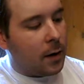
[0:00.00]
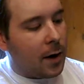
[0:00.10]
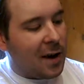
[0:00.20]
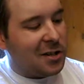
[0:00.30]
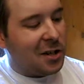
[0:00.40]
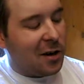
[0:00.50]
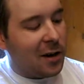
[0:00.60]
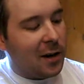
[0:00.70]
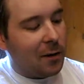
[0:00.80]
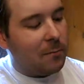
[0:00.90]
Ashley
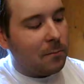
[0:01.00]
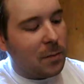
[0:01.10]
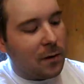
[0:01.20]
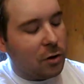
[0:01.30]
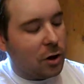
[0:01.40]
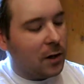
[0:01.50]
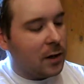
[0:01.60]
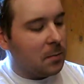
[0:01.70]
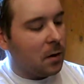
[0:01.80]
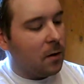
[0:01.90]
Kaido, bit of a cheat,
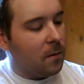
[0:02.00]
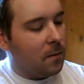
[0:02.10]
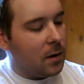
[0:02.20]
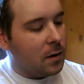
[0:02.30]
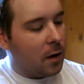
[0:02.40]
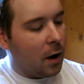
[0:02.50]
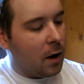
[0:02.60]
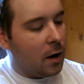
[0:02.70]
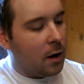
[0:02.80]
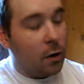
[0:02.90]
that's my girlfriend,
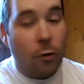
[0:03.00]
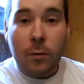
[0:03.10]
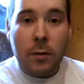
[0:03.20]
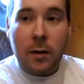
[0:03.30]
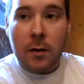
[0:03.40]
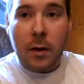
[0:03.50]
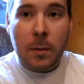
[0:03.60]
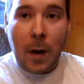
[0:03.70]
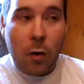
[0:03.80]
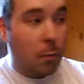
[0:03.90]
uh, who did the
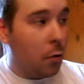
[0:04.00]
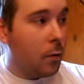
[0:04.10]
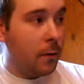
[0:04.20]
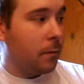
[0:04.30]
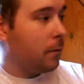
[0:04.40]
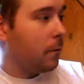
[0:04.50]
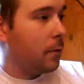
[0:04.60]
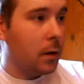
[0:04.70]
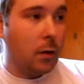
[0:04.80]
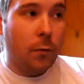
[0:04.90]
battle report with,
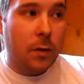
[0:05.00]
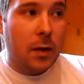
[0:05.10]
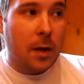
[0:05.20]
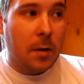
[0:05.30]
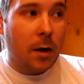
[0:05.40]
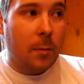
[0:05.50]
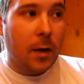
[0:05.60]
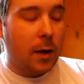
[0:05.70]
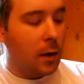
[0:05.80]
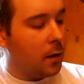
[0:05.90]
with the Demon Army.
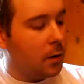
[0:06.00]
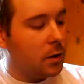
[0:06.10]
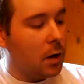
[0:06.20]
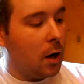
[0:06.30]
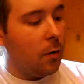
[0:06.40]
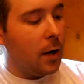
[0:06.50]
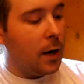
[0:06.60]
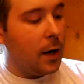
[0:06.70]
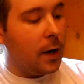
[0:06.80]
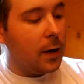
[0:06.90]
So, uh,
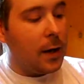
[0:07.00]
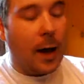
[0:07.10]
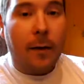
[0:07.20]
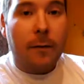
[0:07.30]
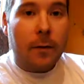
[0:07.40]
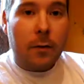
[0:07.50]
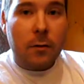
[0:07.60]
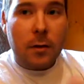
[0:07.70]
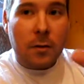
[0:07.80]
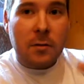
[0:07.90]
yeah,
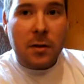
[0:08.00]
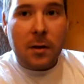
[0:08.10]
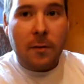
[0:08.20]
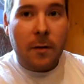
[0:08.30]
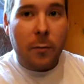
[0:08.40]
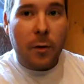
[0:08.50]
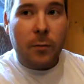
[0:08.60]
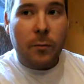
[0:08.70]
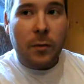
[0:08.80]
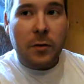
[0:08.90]
guys, if
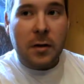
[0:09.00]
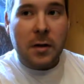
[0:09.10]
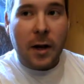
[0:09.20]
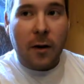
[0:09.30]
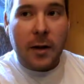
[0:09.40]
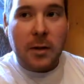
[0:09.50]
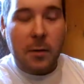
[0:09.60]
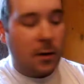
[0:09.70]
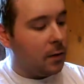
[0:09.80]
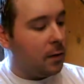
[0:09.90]
anyone wants to say hi to
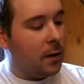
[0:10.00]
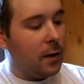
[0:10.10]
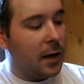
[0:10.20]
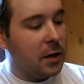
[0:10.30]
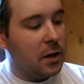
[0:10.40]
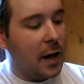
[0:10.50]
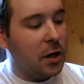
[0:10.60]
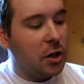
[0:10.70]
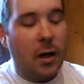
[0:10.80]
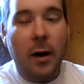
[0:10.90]
her, that's
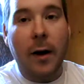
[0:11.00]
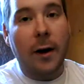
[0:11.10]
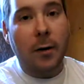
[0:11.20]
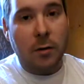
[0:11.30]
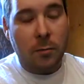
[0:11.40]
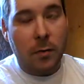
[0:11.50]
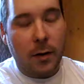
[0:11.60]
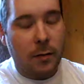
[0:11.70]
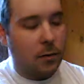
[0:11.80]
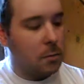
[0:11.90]
Ashley Kaido, it's on my
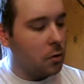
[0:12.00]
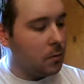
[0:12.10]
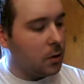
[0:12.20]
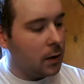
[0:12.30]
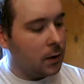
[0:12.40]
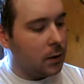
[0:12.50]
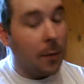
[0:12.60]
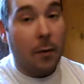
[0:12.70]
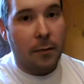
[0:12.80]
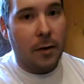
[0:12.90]
subscription list and
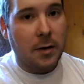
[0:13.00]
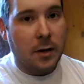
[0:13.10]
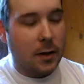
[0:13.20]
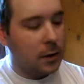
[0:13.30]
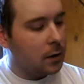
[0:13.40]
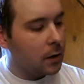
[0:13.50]
my friends list.